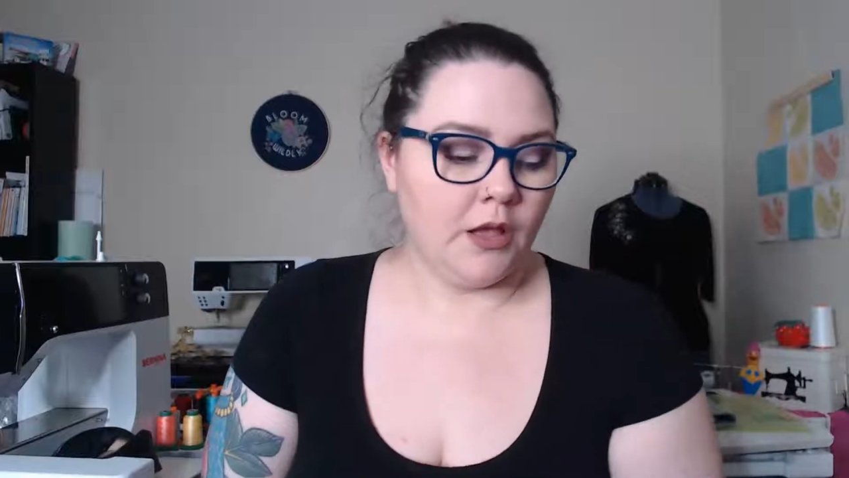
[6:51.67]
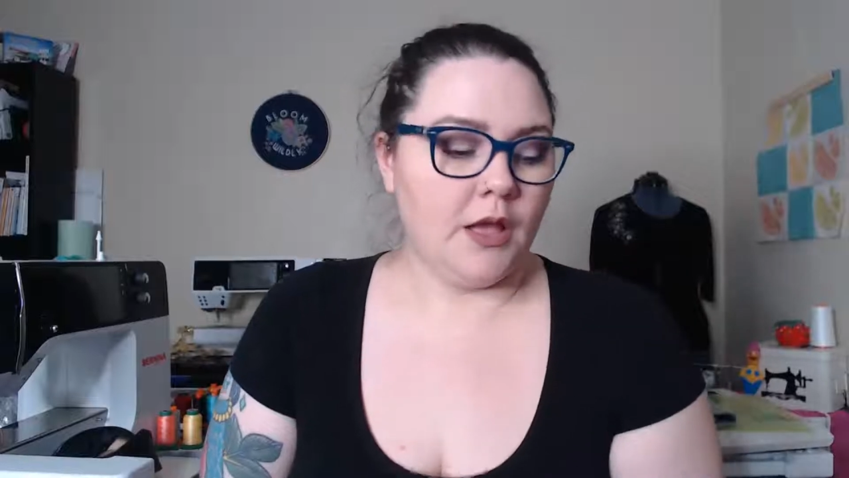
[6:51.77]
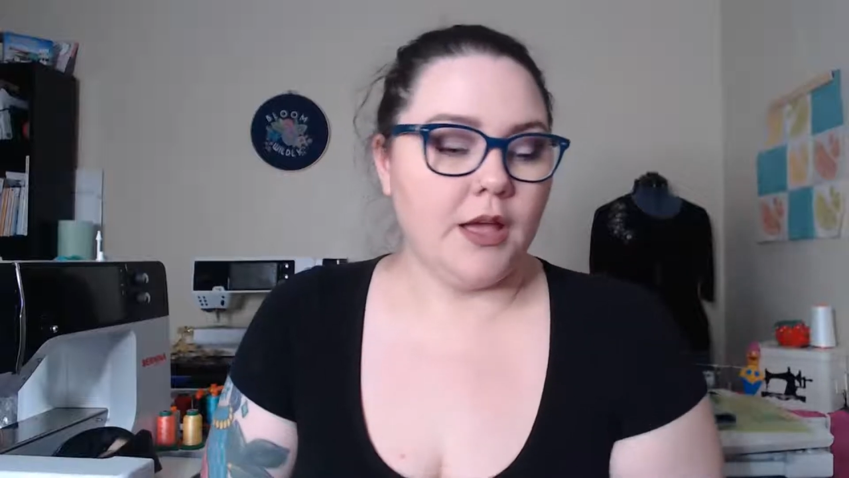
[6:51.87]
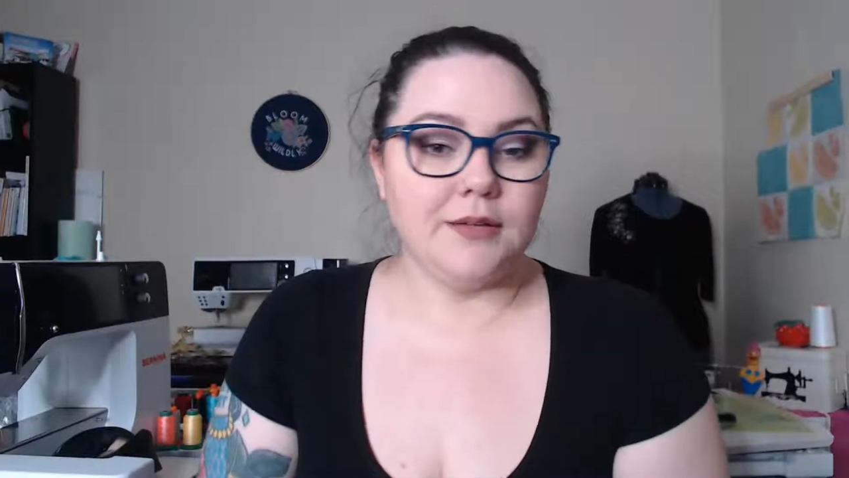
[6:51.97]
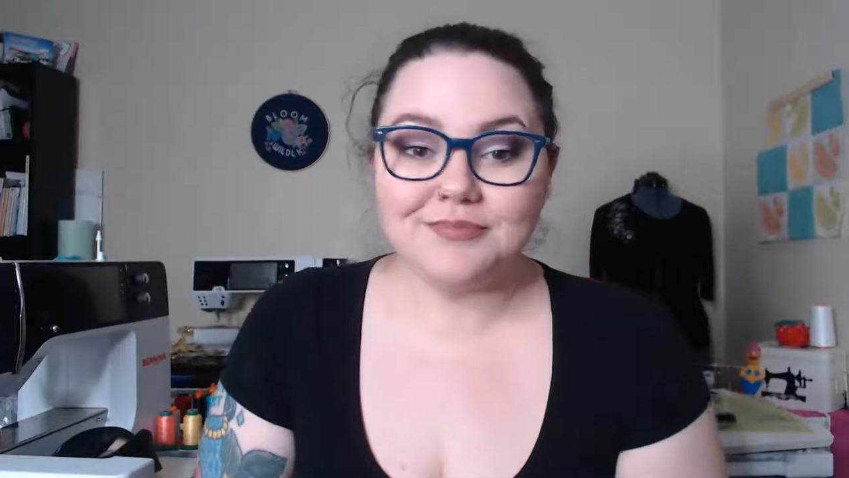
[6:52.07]

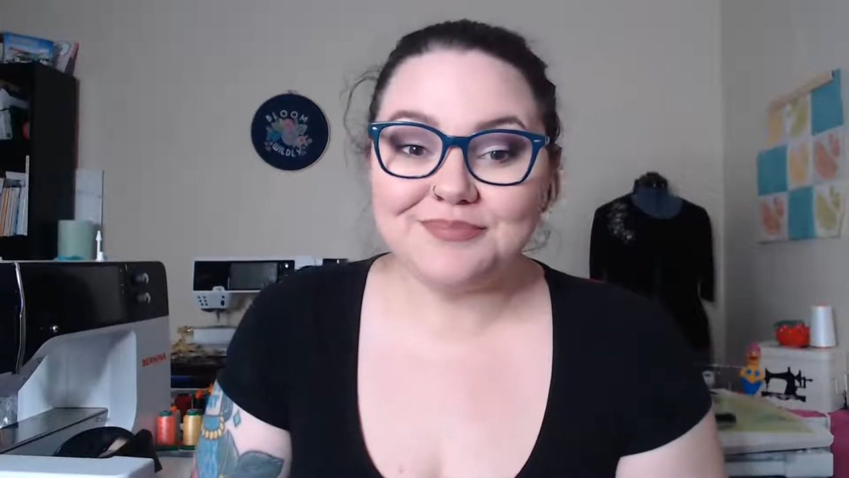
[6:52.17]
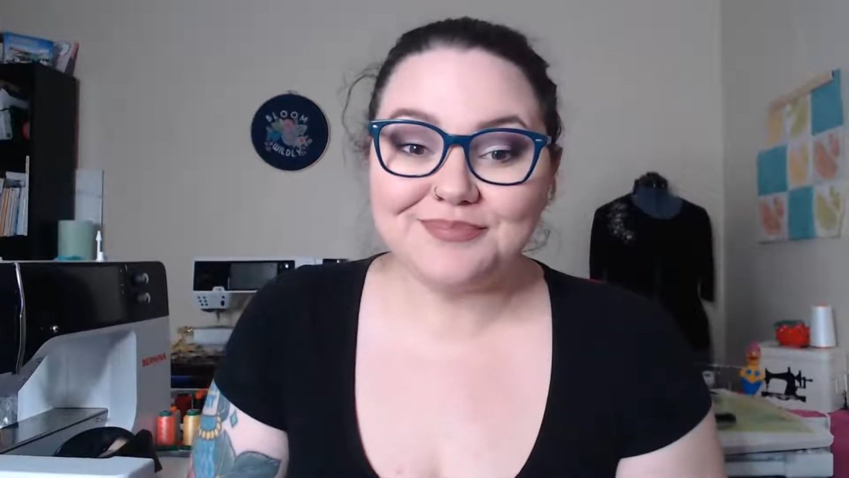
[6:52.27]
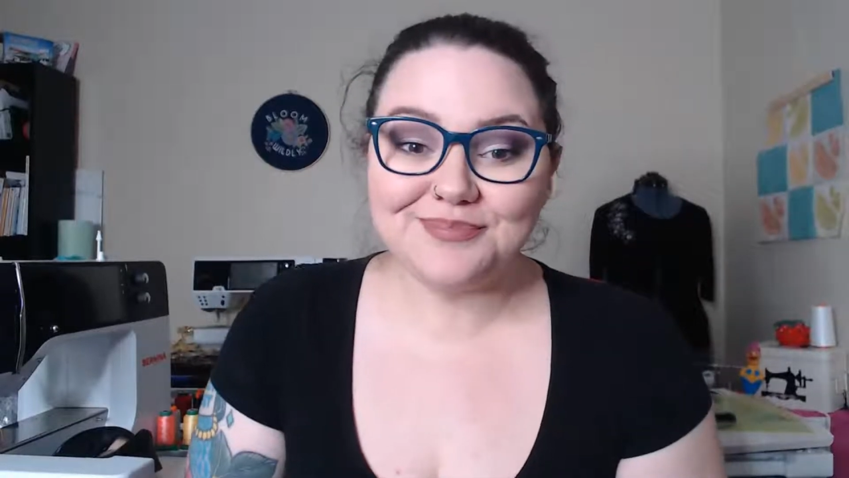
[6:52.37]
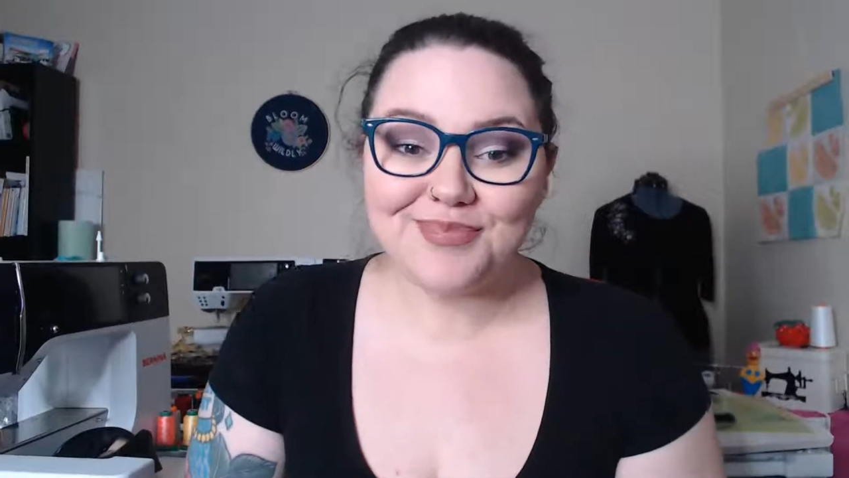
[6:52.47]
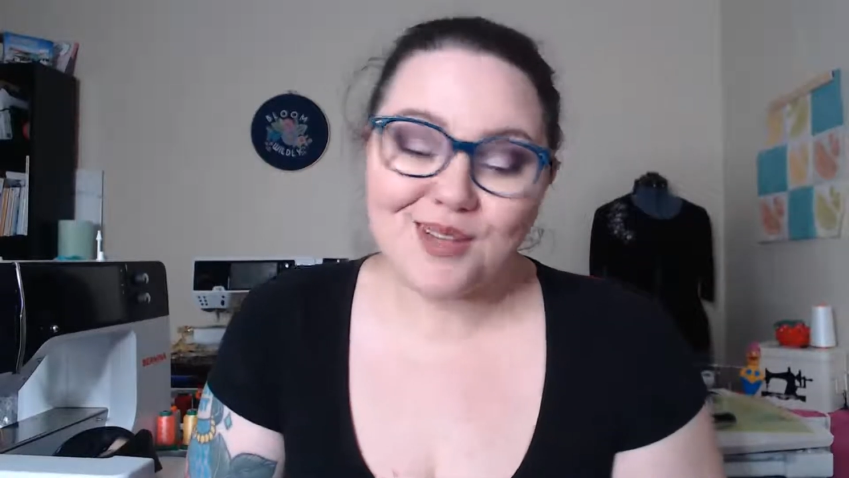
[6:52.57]

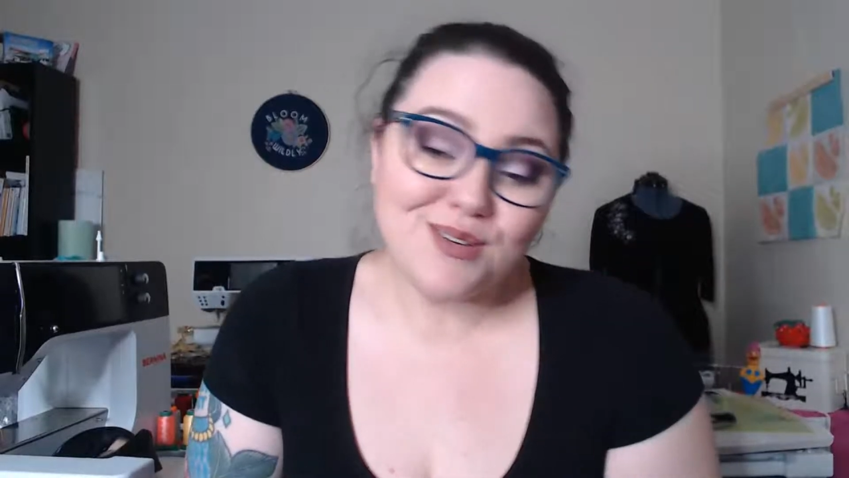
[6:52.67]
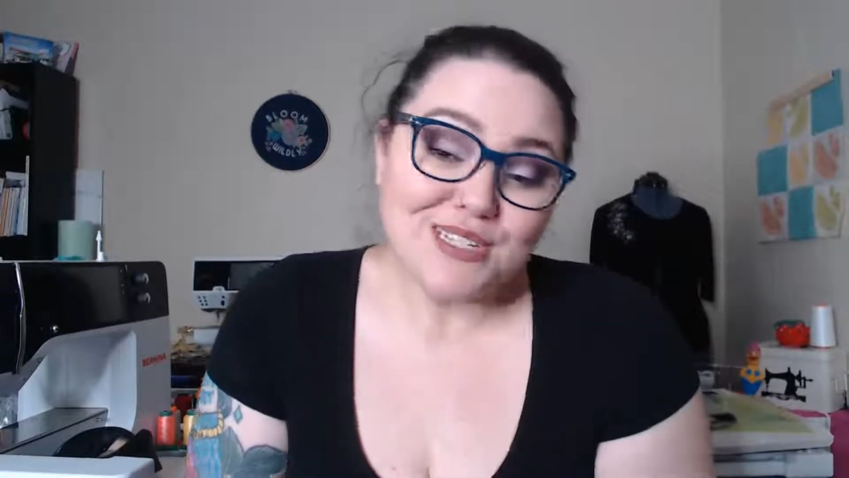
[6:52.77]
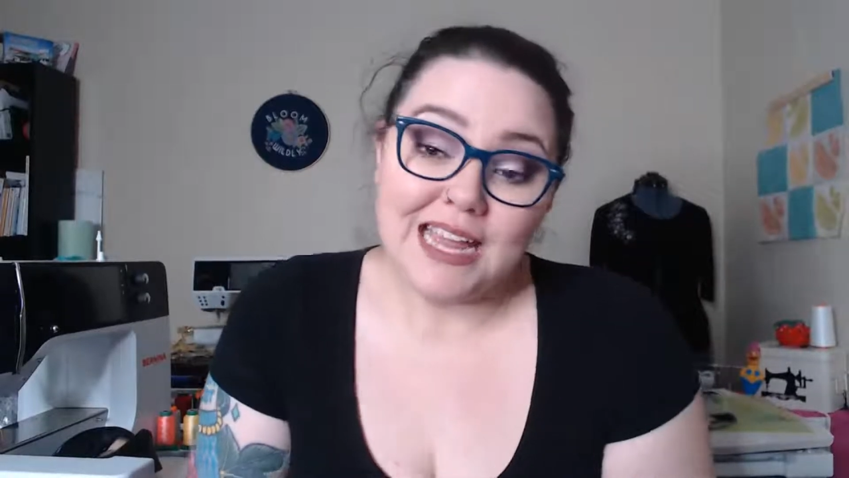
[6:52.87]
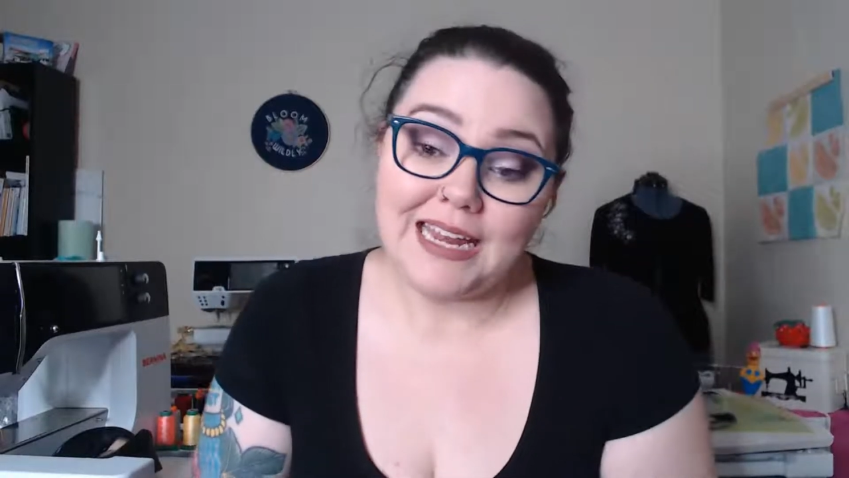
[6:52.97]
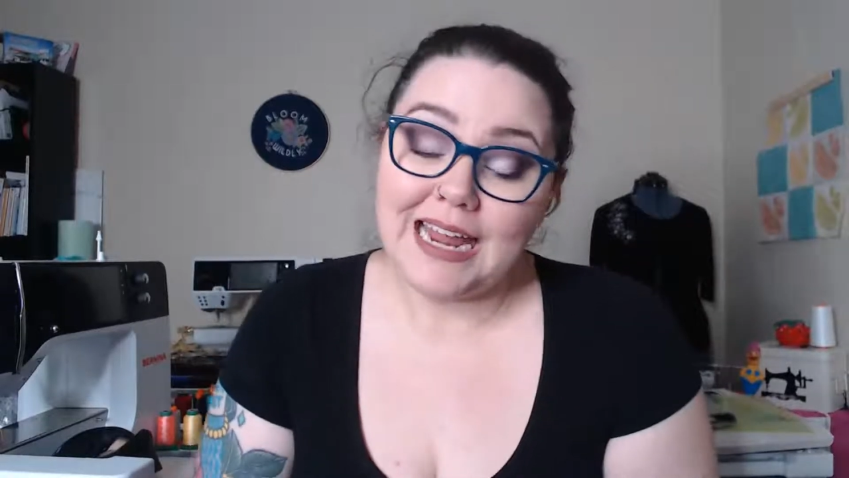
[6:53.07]
We're just
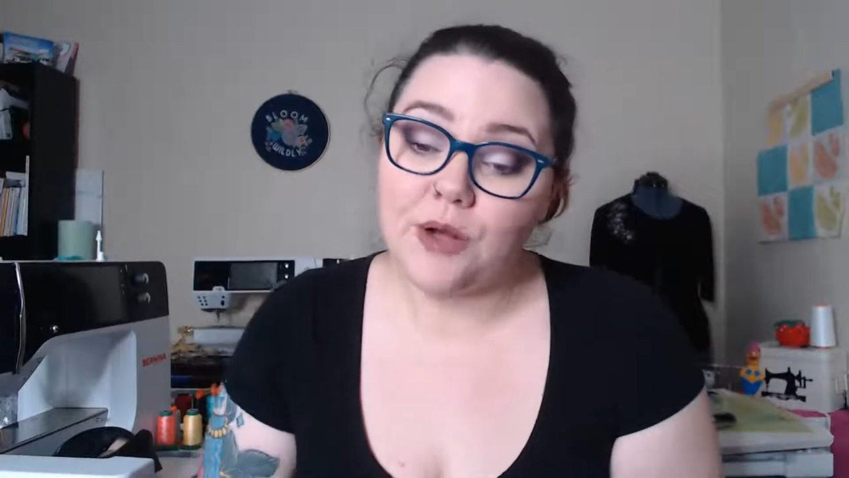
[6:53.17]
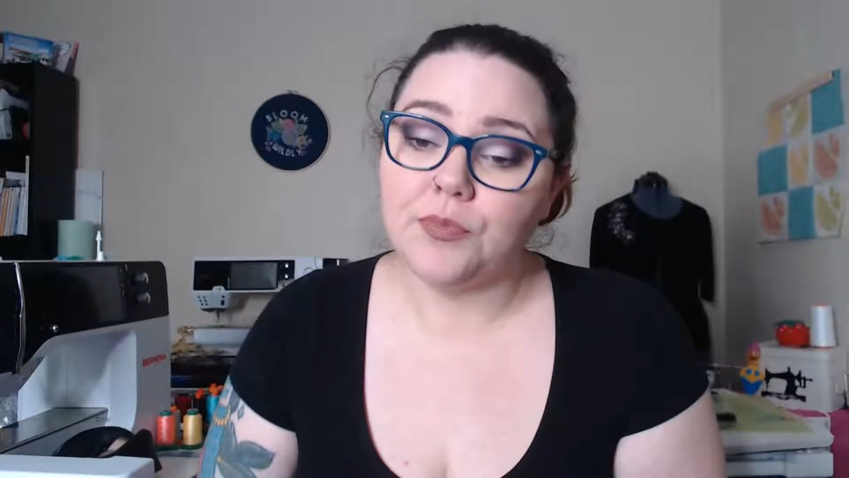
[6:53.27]
hanging out.